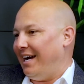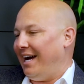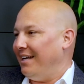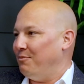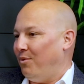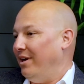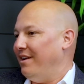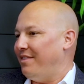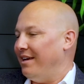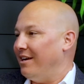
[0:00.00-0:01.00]
I had
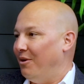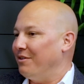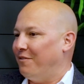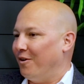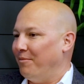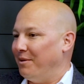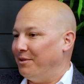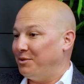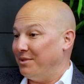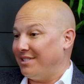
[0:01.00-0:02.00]
one thing going for me,
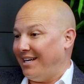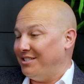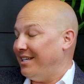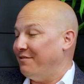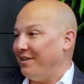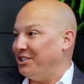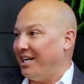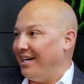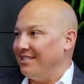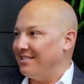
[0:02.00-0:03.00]
which was I just had fresh
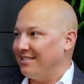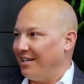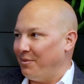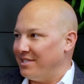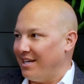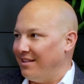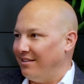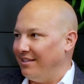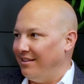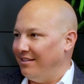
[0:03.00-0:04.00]
eyes, like we say
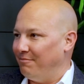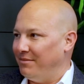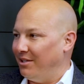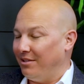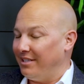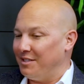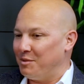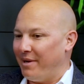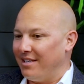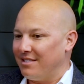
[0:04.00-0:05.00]
in the the lean
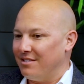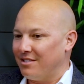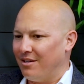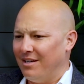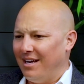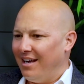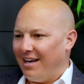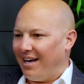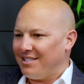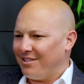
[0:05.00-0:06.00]
space. And so
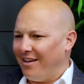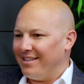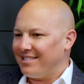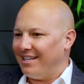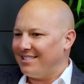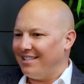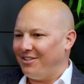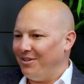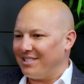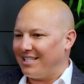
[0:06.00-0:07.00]
I saw this and I said,
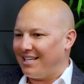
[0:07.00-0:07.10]
there has